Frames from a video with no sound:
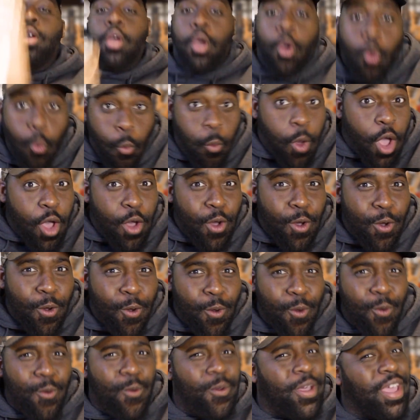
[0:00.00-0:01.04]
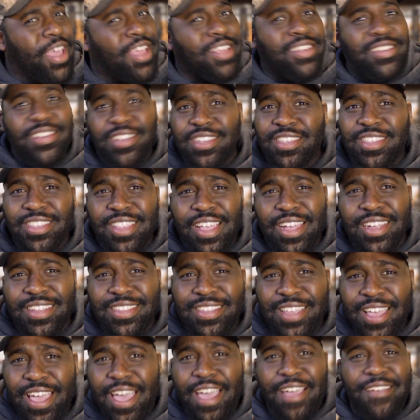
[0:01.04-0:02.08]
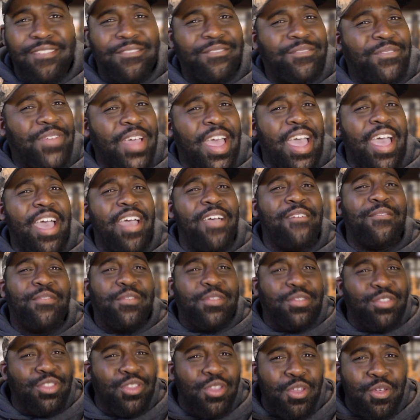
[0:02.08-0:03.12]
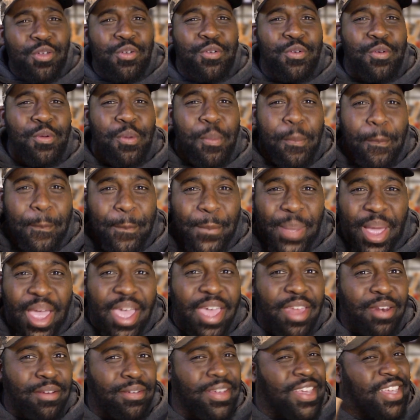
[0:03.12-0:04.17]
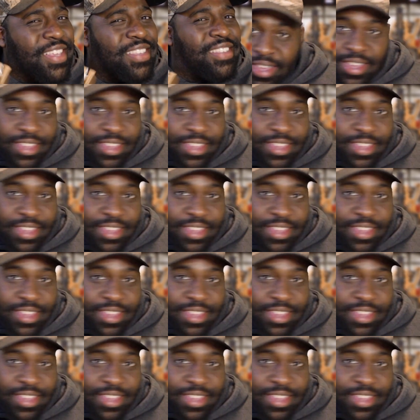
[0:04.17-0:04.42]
Woo! And just like that, 5 new batteries.